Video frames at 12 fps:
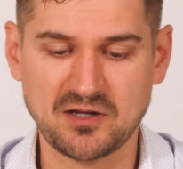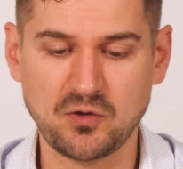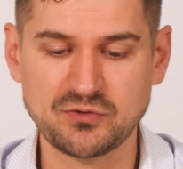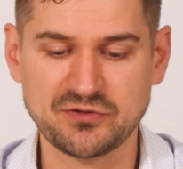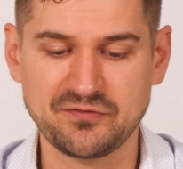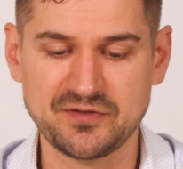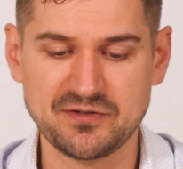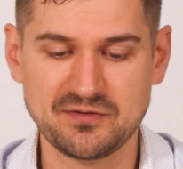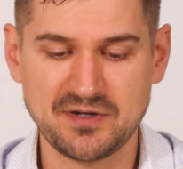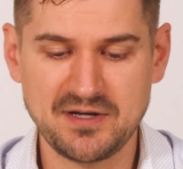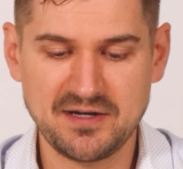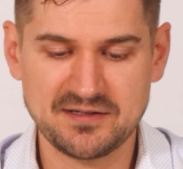a closer
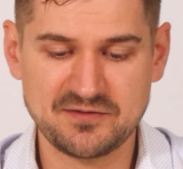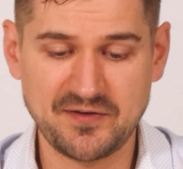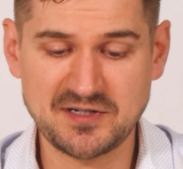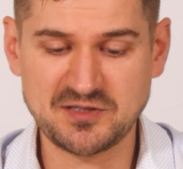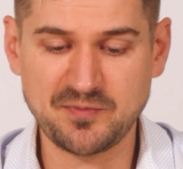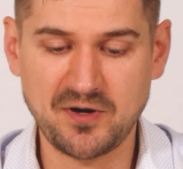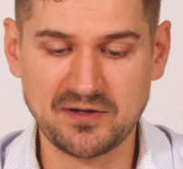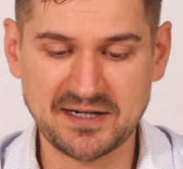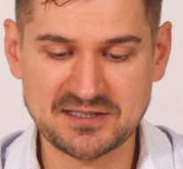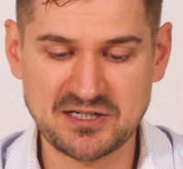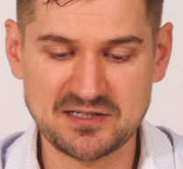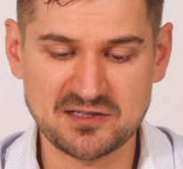view. It's very small. It
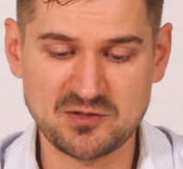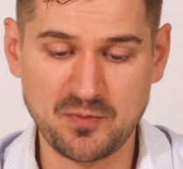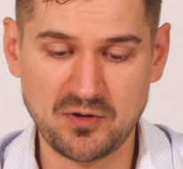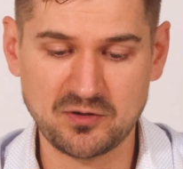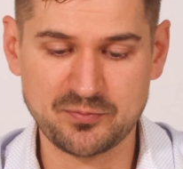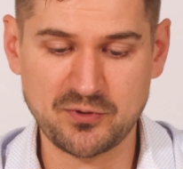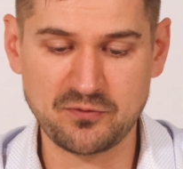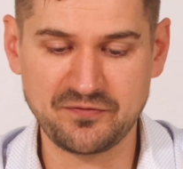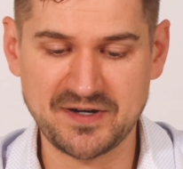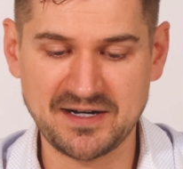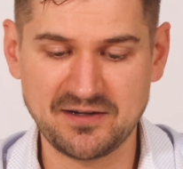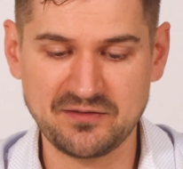actually has a smaller
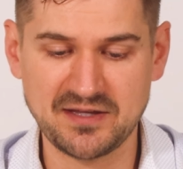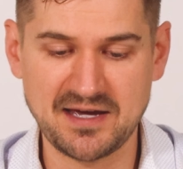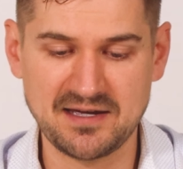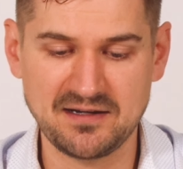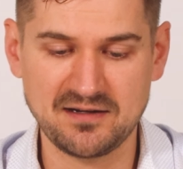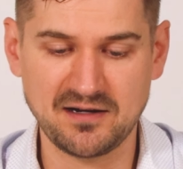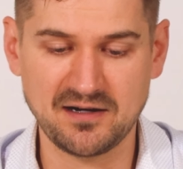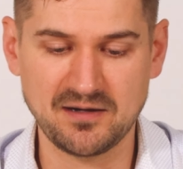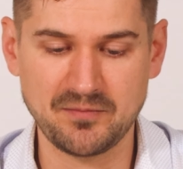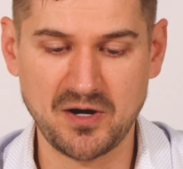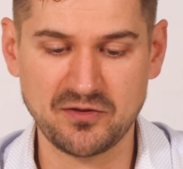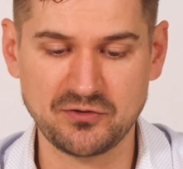profile than
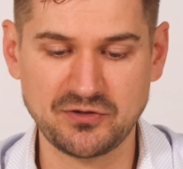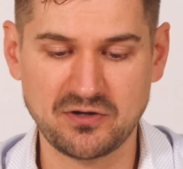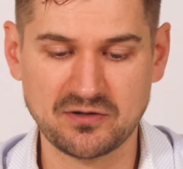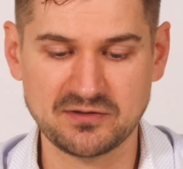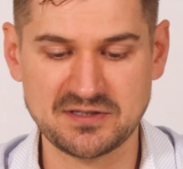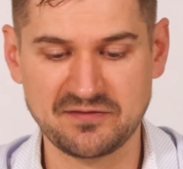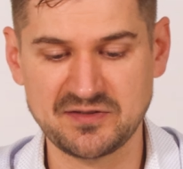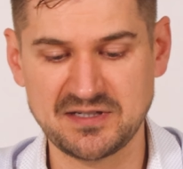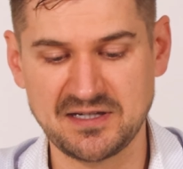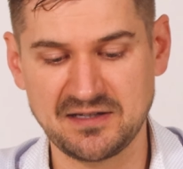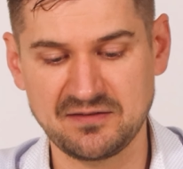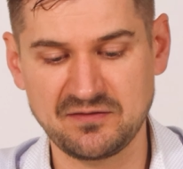other dongles I've
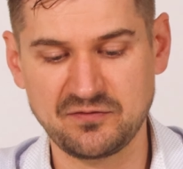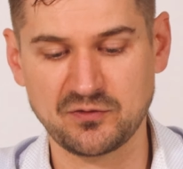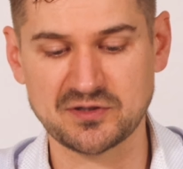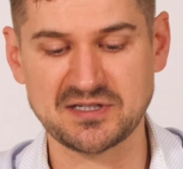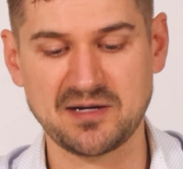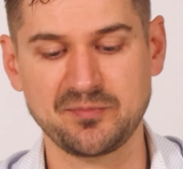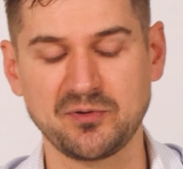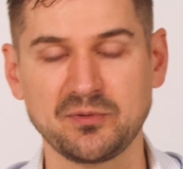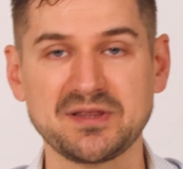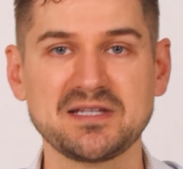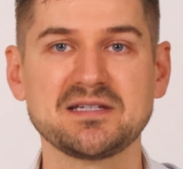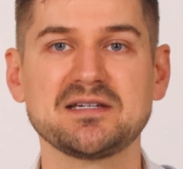seen. For example,
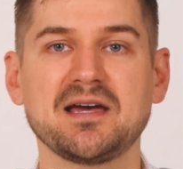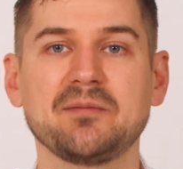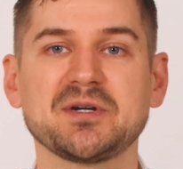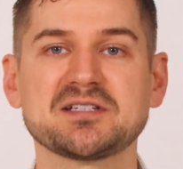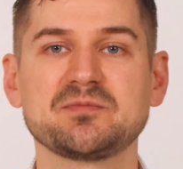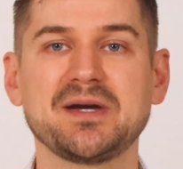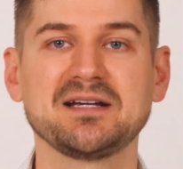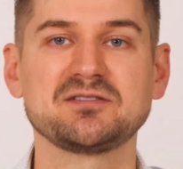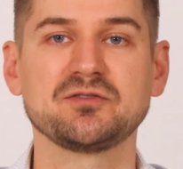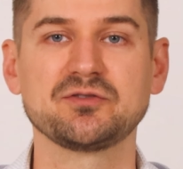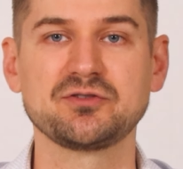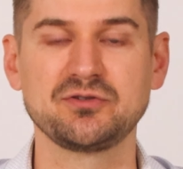with the MX
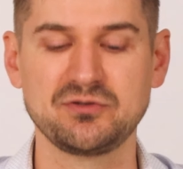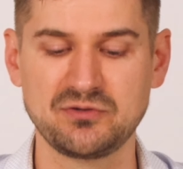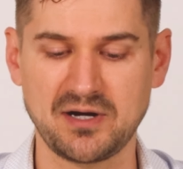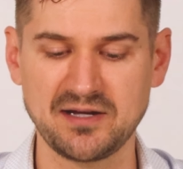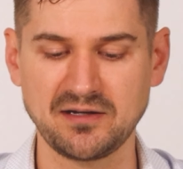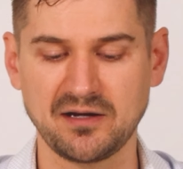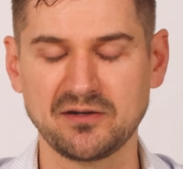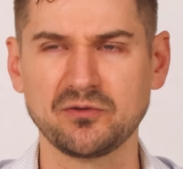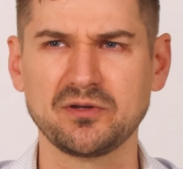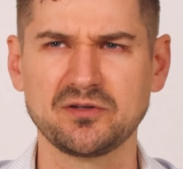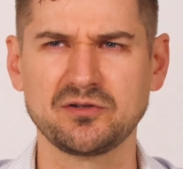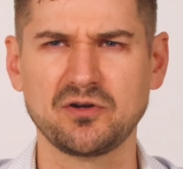Master 2, I know
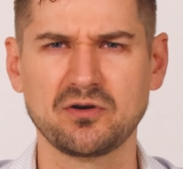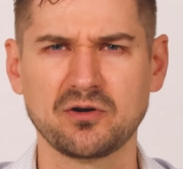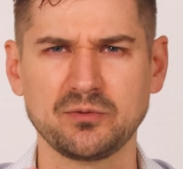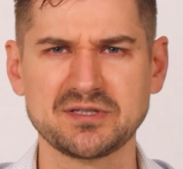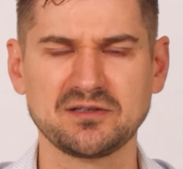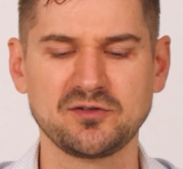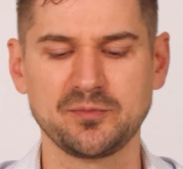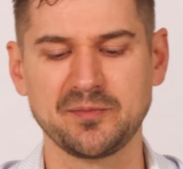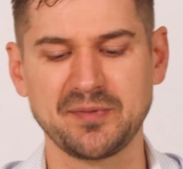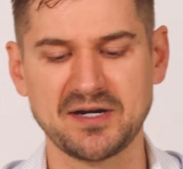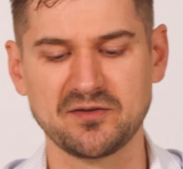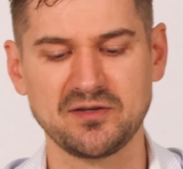that the dongle was a little
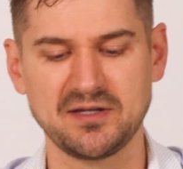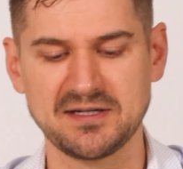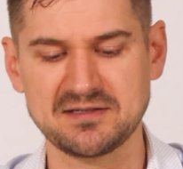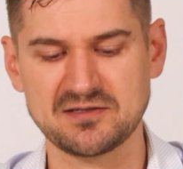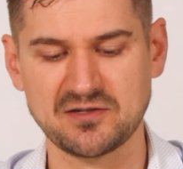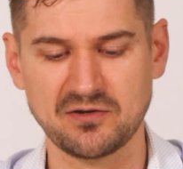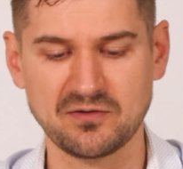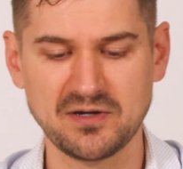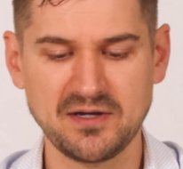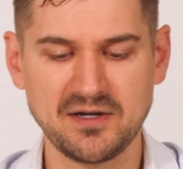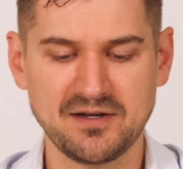bit bigger than this, so